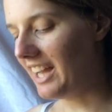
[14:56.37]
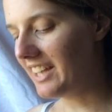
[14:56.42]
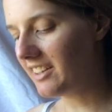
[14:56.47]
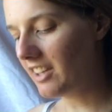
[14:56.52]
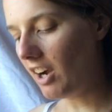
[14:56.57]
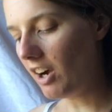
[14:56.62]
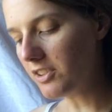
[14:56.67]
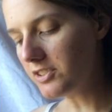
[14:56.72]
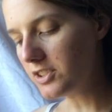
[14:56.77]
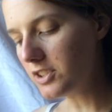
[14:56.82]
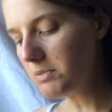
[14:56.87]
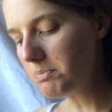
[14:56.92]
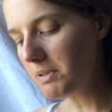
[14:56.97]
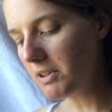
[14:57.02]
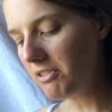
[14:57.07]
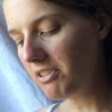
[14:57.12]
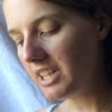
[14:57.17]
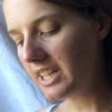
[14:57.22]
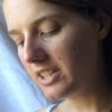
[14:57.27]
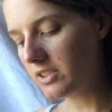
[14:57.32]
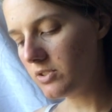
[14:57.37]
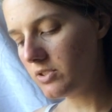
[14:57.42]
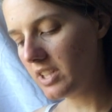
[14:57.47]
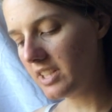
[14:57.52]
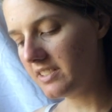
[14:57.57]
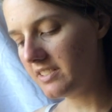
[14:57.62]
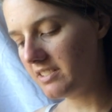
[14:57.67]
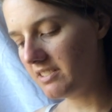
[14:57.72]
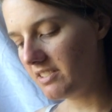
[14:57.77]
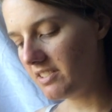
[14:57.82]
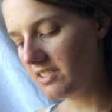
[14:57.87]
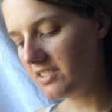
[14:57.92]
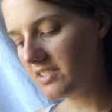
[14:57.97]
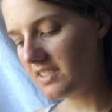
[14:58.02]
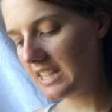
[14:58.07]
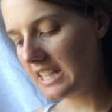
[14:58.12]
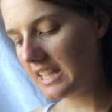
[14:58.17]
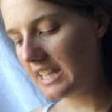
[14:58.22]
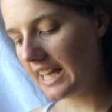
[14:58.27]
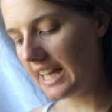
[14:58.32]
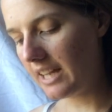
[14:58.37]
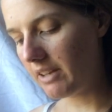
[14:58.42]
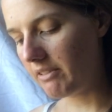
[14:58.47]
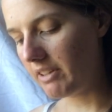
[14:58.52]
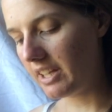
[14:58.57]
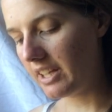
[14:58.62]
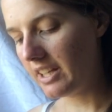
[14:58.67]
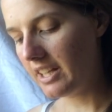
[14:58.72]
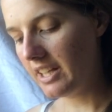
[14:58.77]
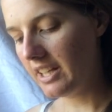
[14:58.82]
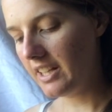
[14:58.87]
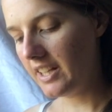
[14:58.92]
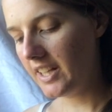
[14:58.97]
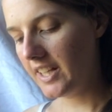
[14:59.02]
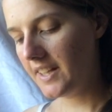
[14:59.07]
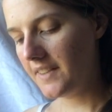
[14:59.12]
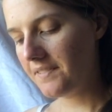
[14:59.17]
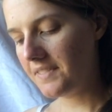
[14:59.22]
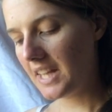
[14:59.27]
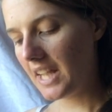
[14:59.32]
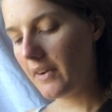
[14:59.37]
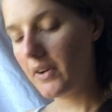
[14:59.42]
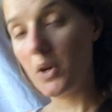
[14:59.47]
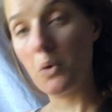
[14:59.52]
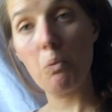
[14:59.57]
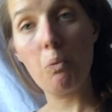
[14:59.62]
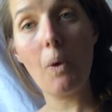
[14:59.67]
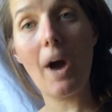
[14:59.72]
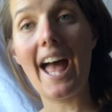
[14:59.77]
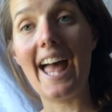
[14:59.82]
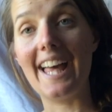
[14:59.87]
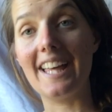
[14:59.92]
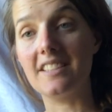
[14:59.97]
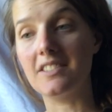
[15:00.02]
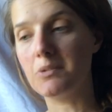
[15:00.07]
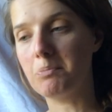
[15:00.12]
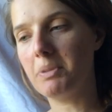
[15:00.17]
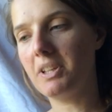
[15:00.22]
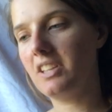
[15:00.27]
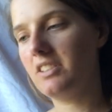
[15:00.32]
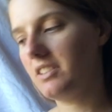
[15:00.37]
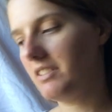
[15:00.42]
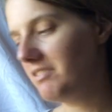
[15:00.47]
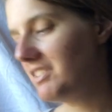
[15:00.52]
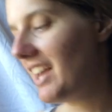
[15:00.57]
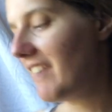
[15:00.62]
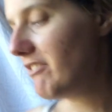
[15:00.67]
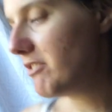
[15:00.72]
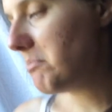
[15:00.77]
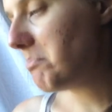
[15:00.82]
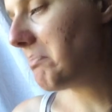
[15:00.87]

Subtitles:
and I'll just be really interested to see how it wears, because I've never